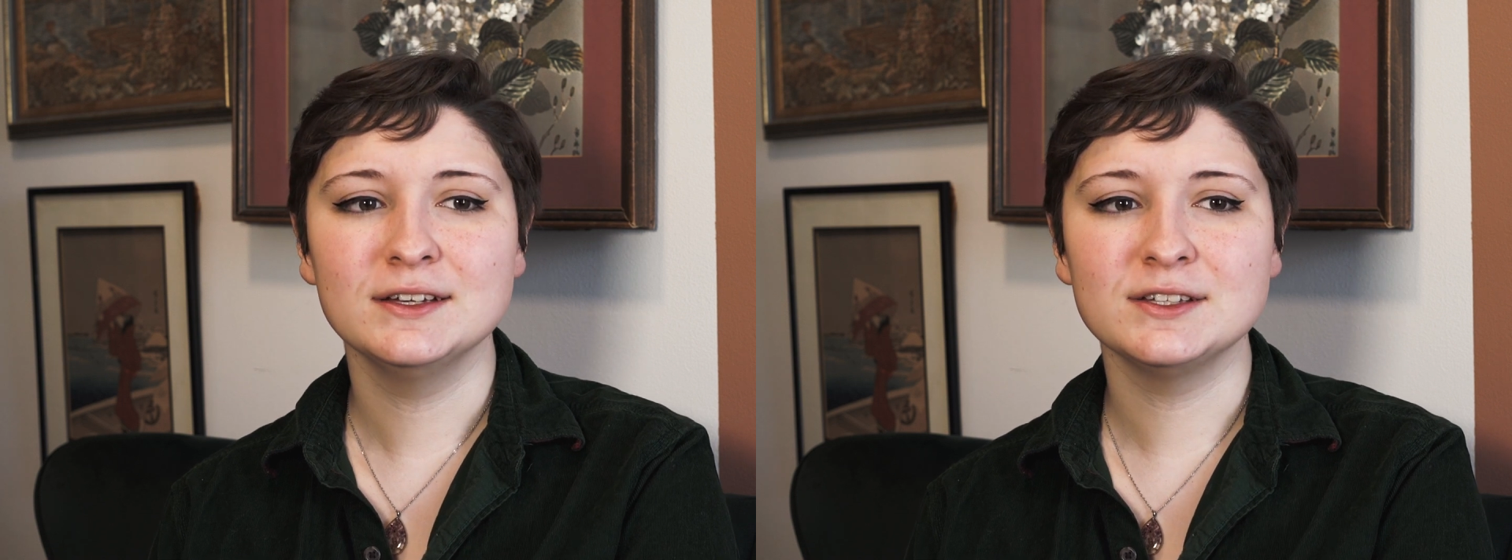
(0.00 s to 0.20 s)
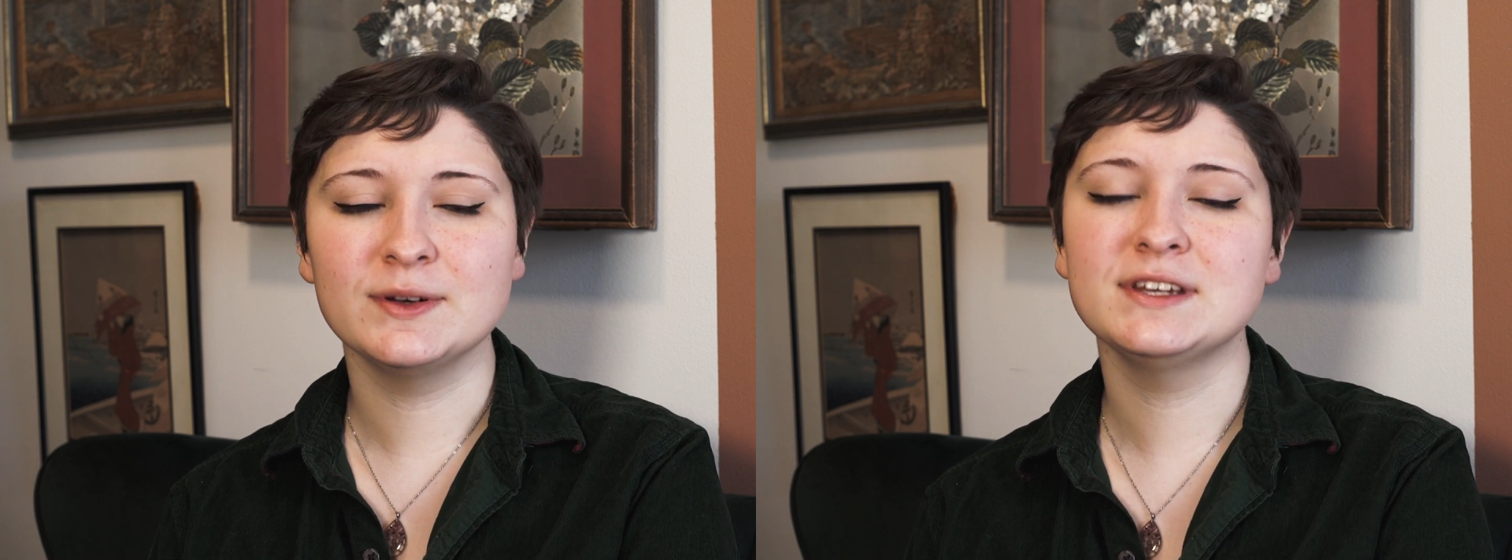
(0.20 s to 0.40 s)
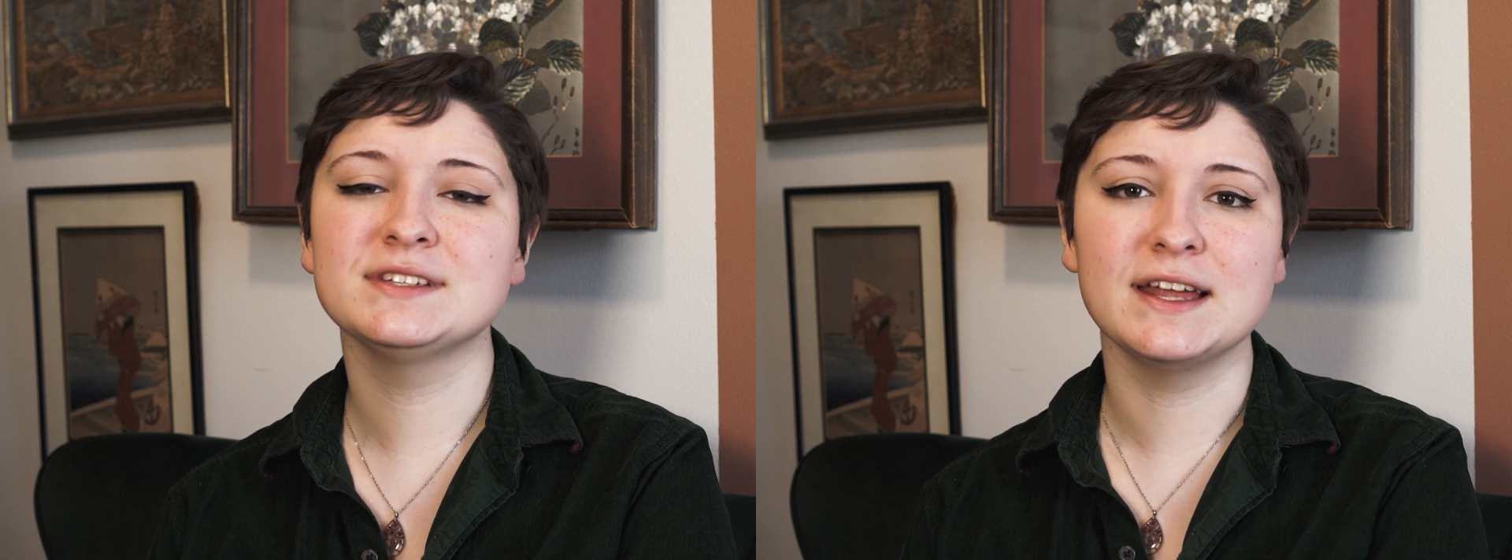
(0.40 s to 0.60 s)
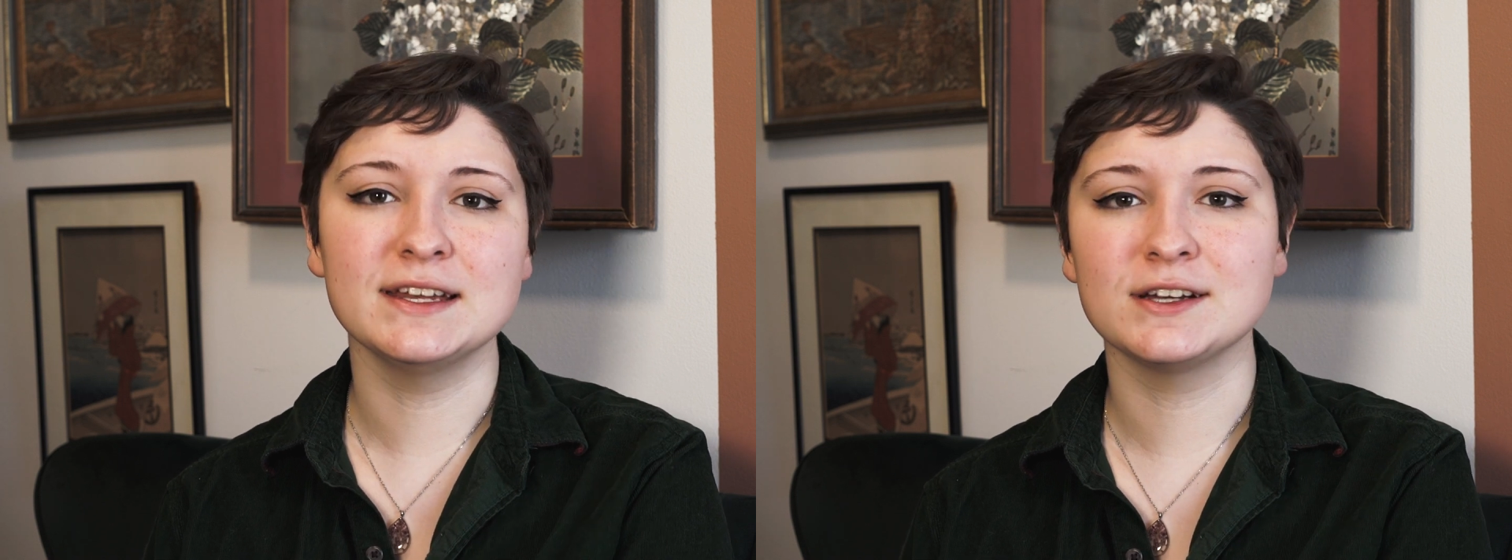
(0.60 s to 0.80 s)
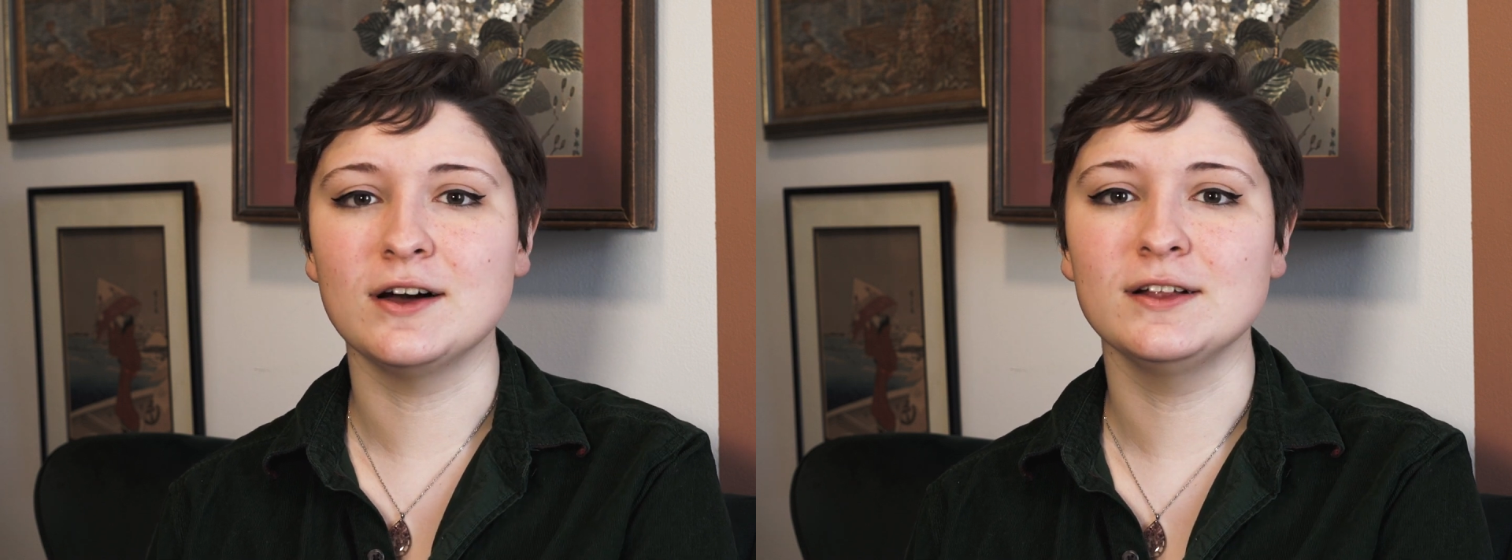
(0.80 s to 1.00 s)
so I
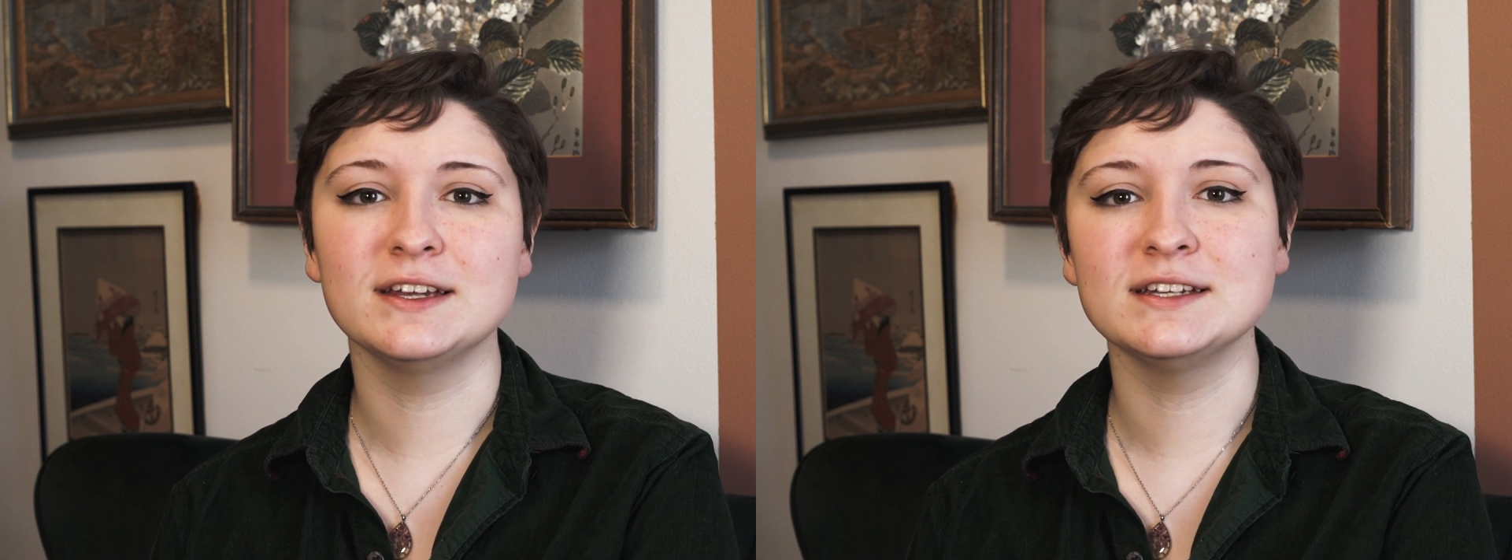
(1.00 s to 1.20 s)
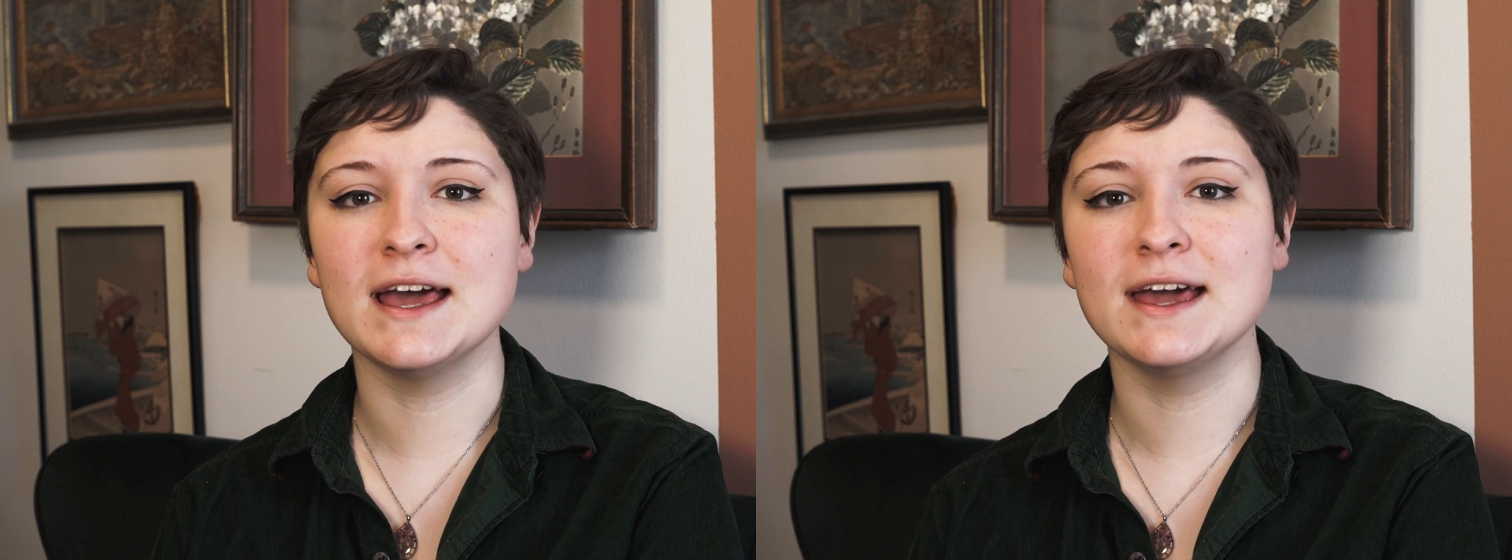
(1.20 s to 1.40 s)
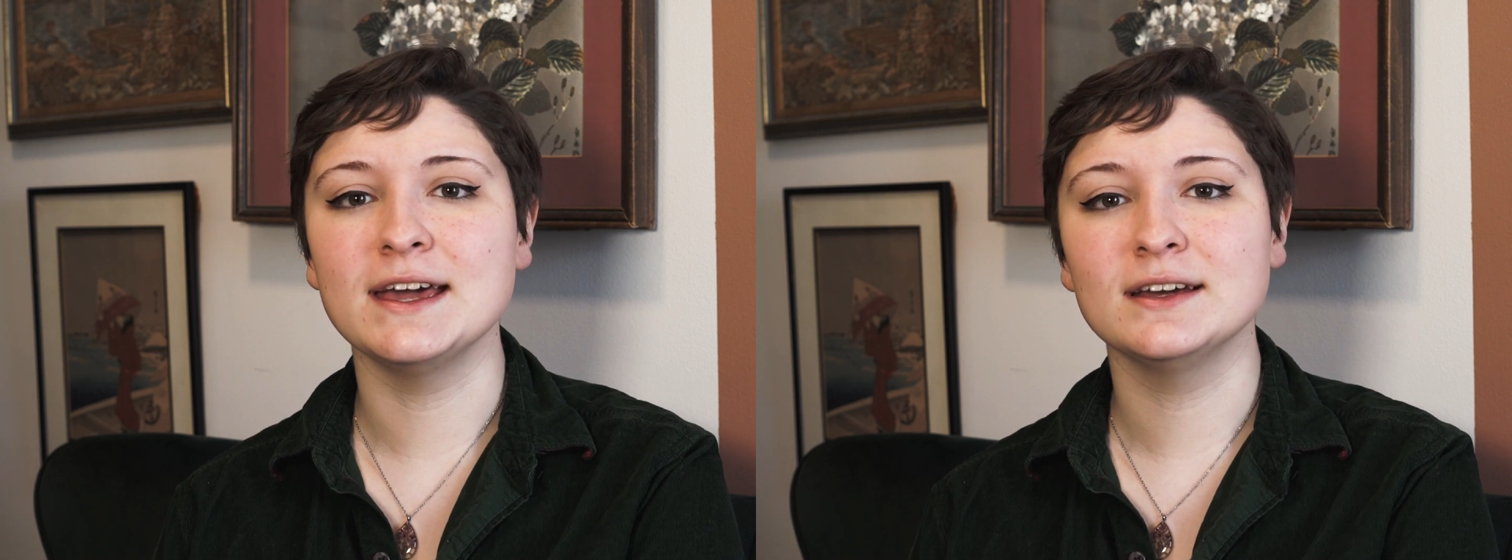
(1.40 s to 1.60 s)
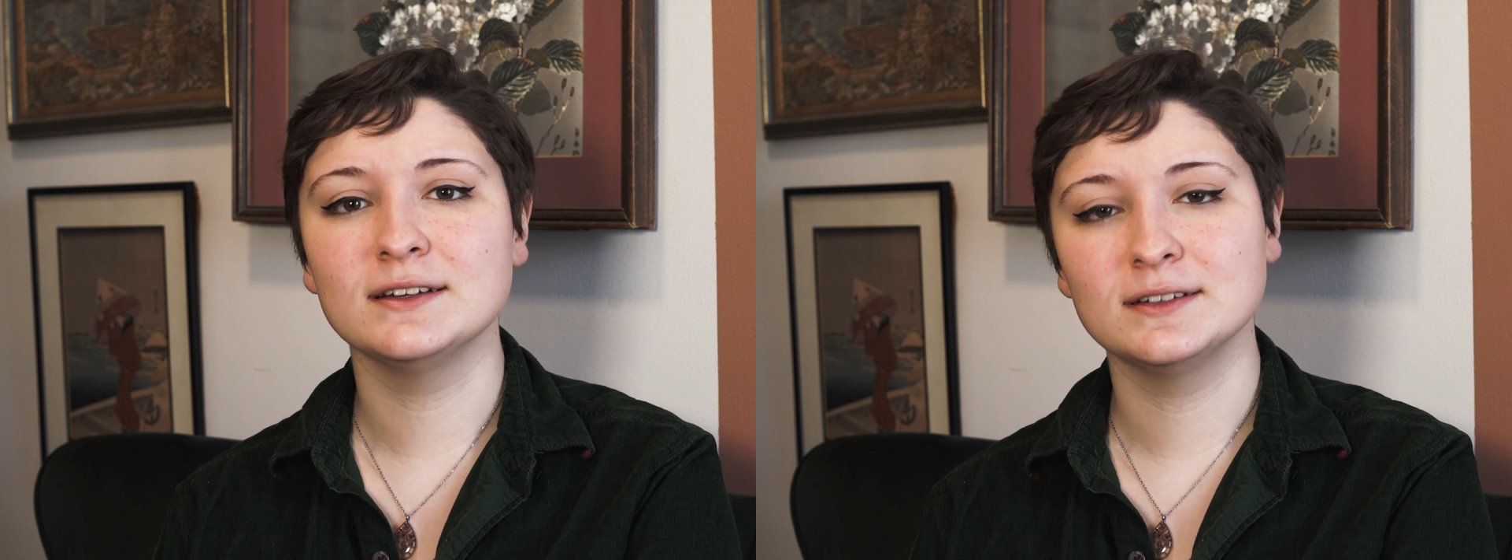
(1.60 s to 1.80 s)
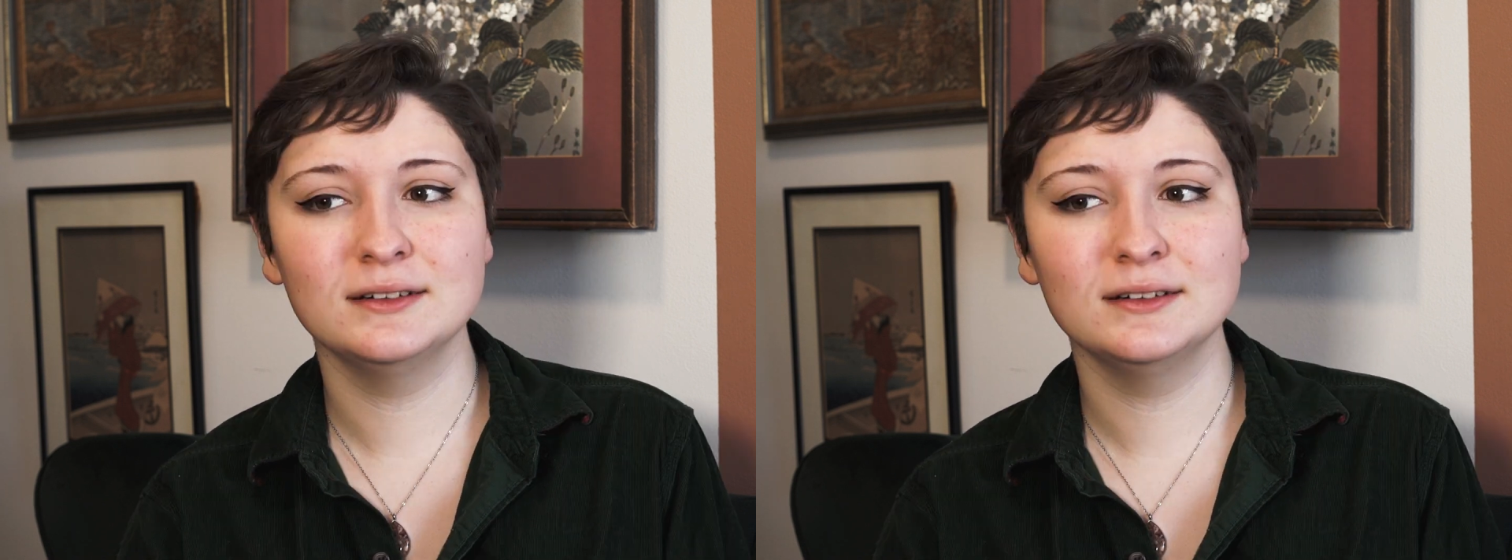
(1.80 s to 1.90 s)
decided to call it a day.